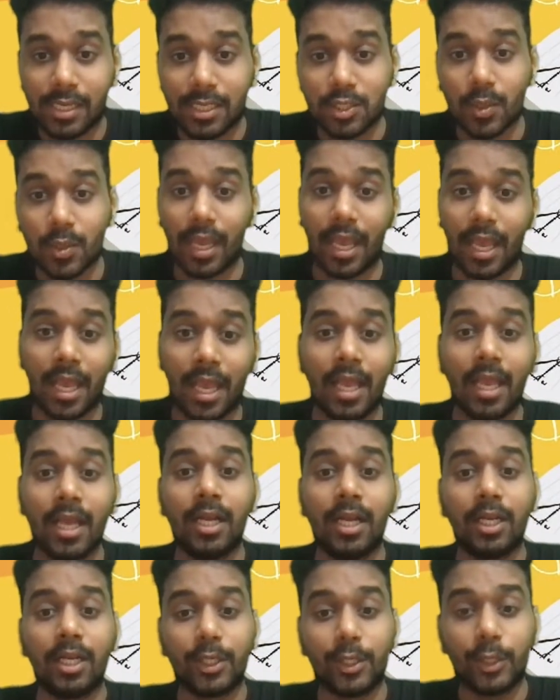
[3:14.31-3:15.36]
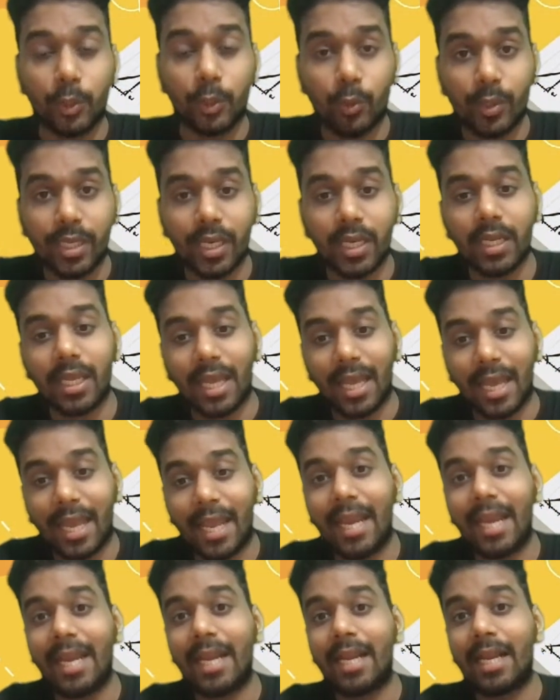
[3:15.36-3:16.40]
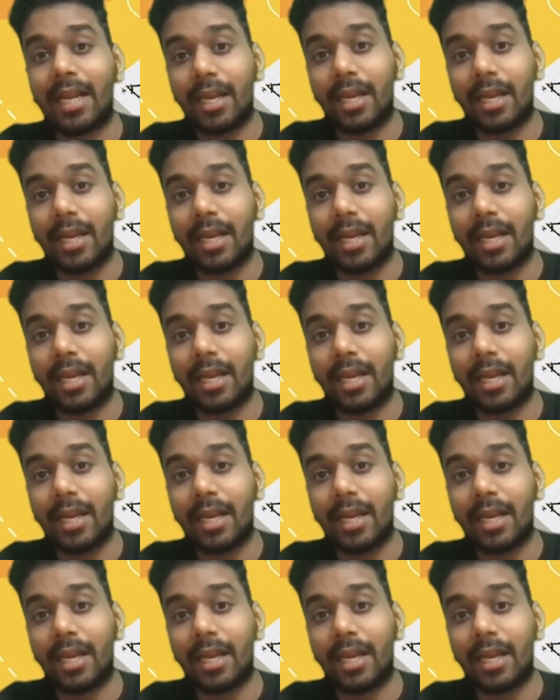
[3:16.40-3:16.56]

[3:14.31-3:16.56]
So A union A